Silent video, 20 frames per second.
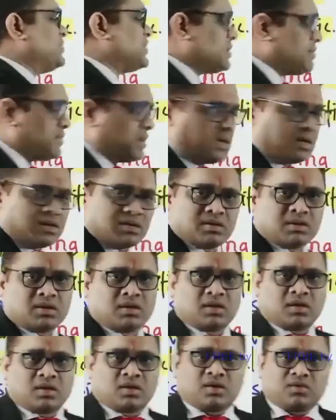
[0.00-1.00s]
vitamin
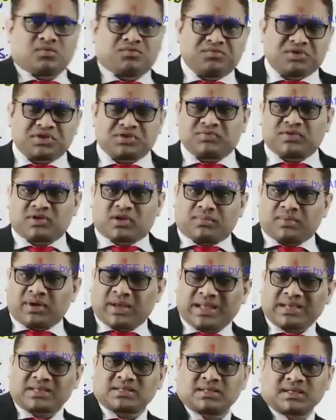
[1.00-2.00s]

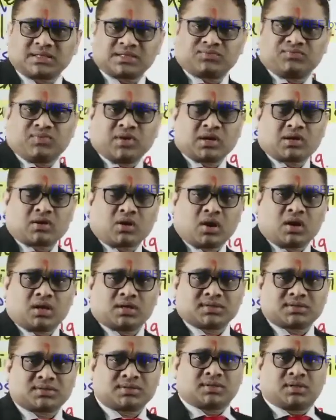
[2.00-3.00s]
excess will
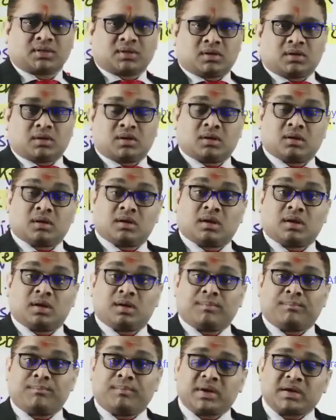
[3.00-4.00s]
cause
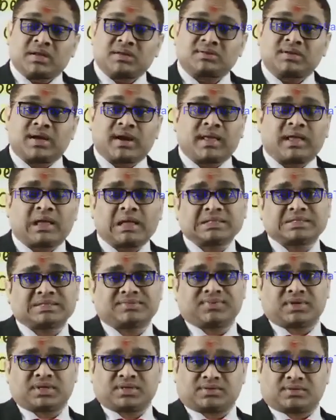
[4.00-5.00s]
metastatic
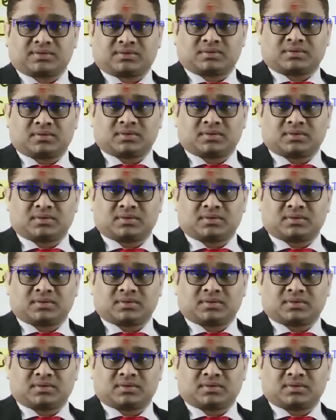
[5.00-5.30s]
calcification?